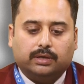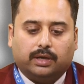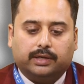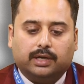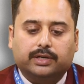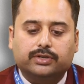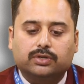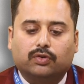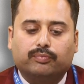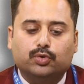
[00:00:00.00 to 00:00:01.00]

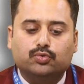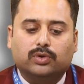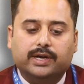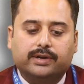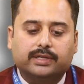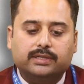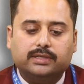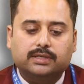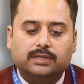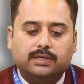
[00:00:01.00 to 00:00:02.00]
recognition of mutual
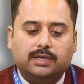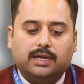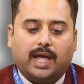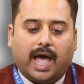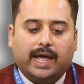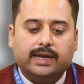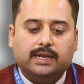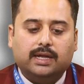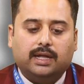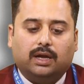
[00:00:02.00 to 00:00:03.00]
interest, and
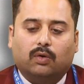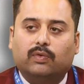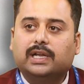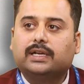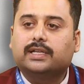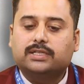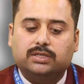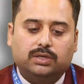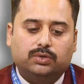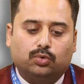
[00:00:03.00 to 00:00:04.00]
a
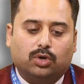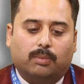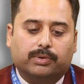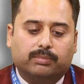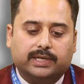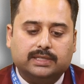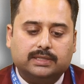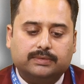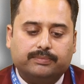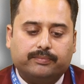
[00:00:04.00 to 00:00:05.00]
willingness to
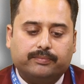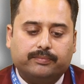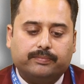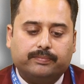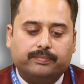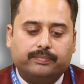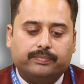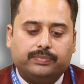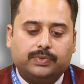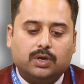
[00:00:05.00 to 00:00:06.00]
compromise.
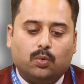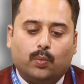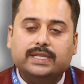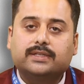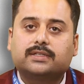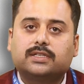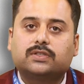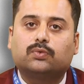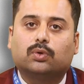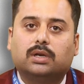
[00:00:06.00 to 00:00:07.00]
When
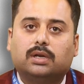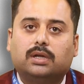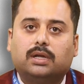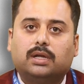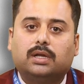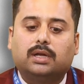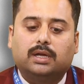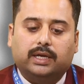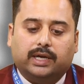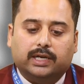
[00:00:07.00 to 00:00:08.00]
successful,
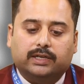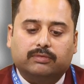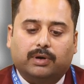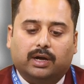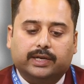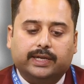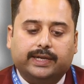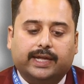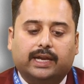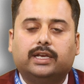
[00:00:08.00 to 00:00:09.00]
collective
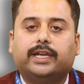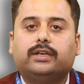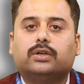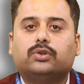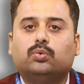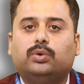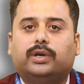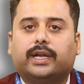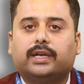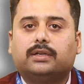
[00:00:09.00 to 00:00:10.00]
bargaining can lead to
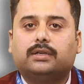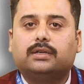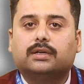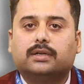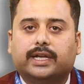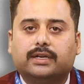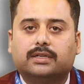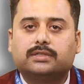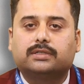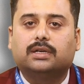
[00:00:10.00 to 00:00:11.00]
great
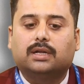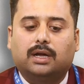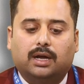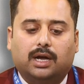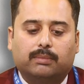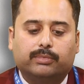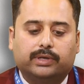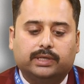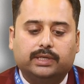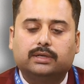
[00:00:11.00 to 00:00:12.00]
industrial
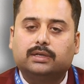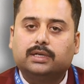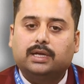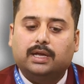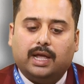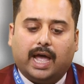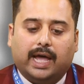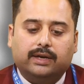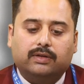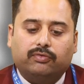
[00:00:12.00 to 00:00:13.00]
harmony
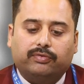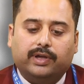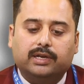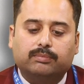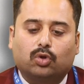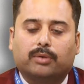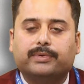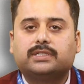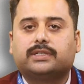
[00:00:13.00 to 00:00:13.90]
and fair employment